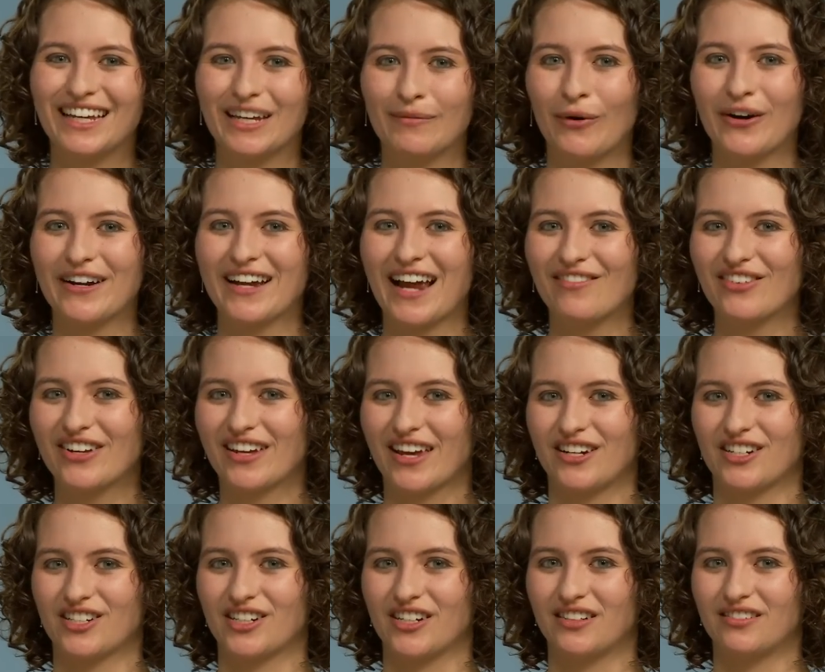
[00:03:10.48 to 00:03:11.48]
keyboard
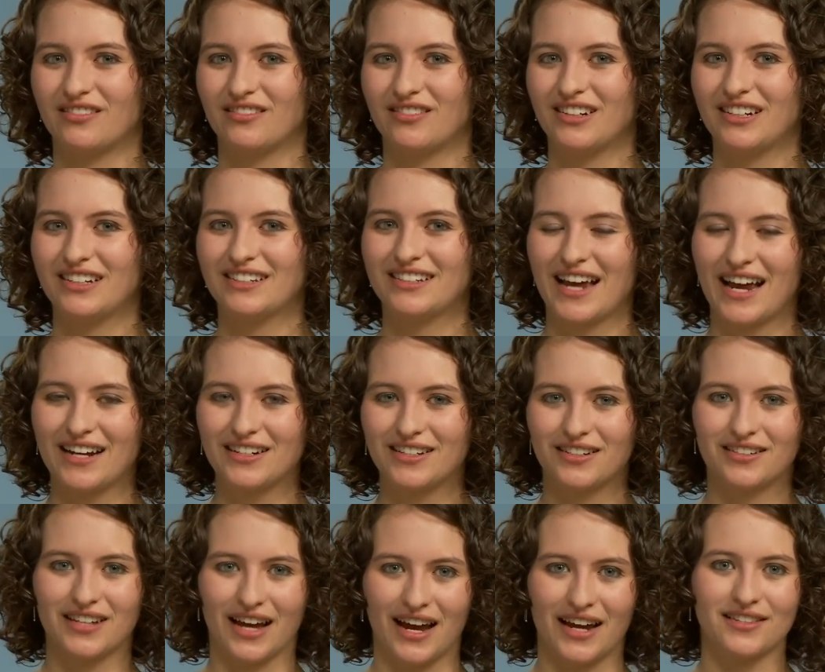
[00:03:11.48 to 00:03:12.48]
navigation, text
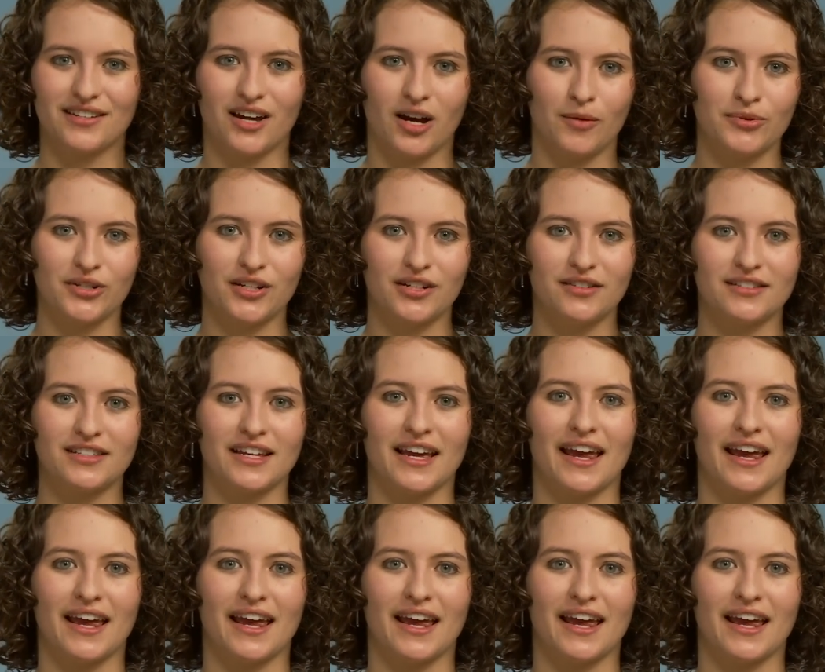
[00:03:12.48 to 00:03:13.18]
size options,